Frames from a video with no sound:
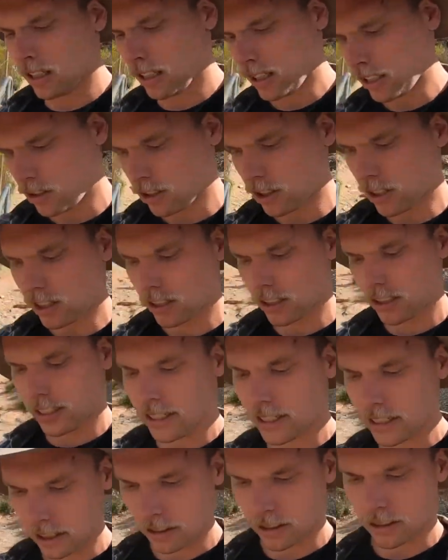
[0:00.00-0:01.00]
It shut
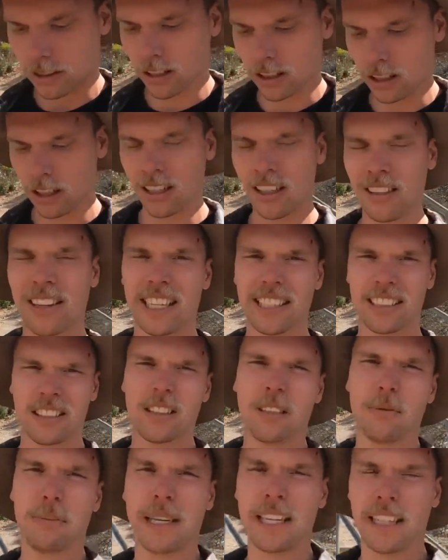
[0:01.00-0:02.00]
down, they
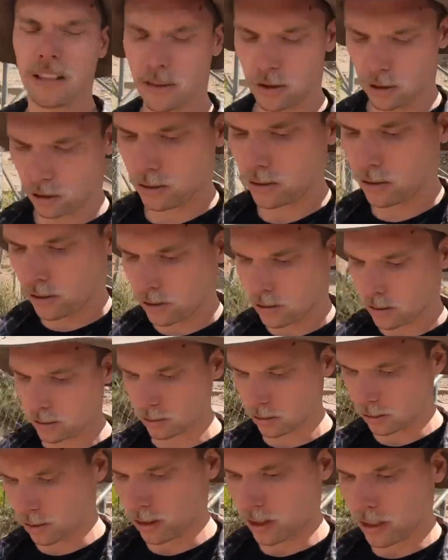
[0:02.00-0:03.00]
suspect, due
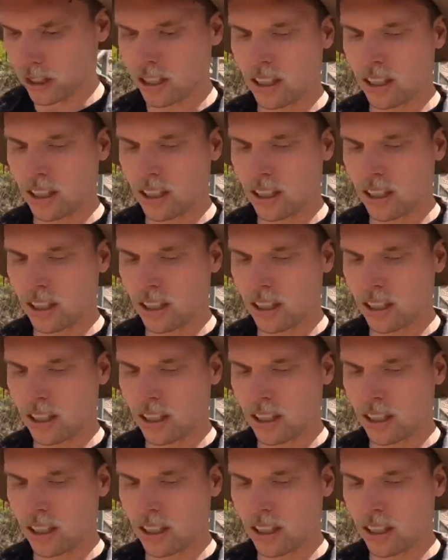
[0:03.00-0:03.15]
to